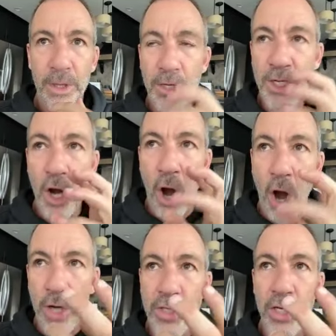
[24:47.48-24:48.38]
There's an
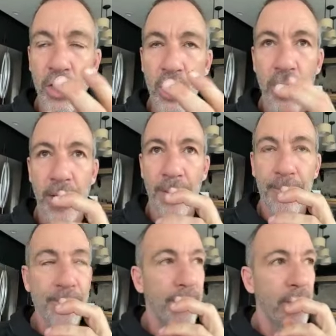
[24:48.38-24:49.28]
art to learning,
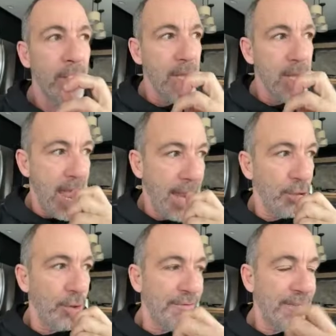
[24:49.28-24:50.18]

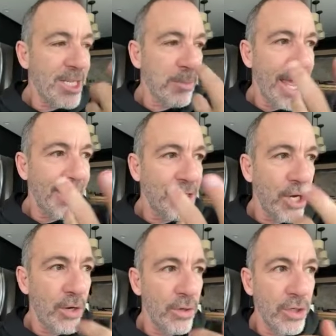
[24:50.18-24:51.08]
and you'll face
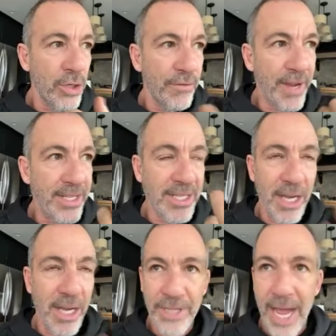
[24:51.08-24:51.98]
plateaus, and you'll face
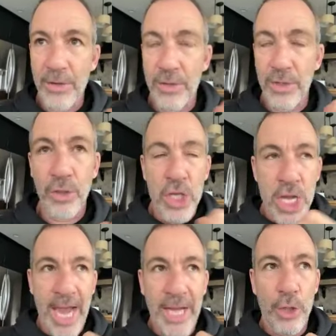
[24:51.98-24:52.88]
self doubt, and you'll
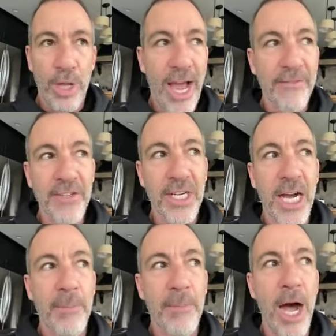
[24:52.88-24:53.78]
and you'll have to
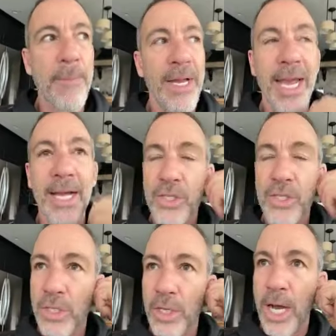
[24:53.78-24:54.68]
come up against.
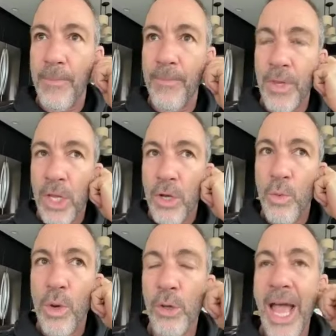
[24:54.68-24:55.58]
Um,
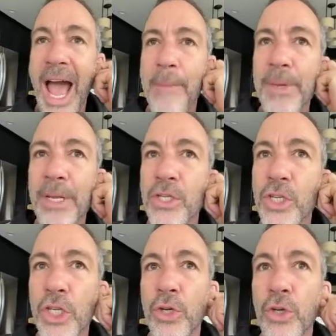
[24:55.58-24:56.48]
what will happen is
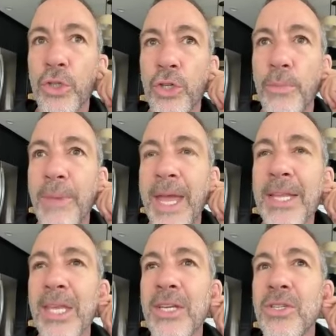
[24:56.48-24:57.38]
you'll you'll
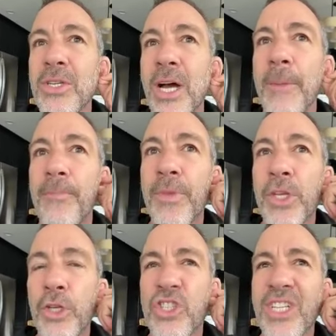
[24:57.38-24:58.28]
make these um,
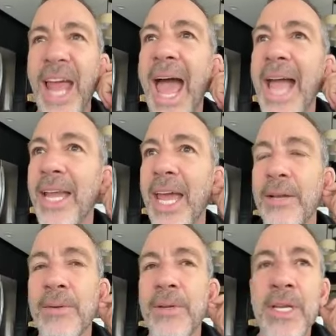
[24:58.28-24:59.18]
you'll stagnate,
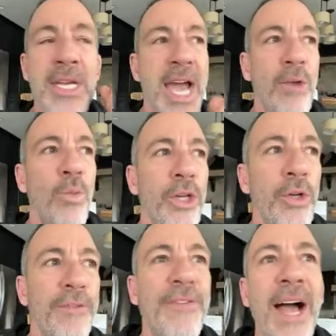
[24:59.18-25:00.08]
and what
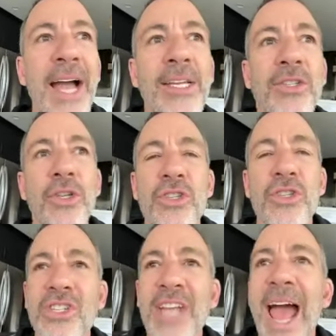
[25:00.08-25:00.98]
you'll find is you're
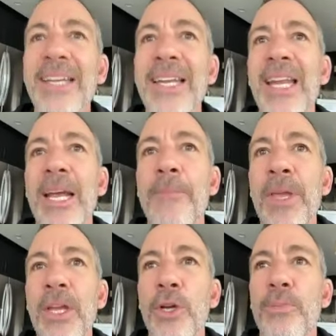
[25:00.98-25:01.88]
stagnating
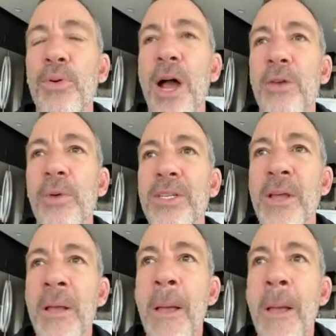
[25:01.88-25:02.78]
in your progress,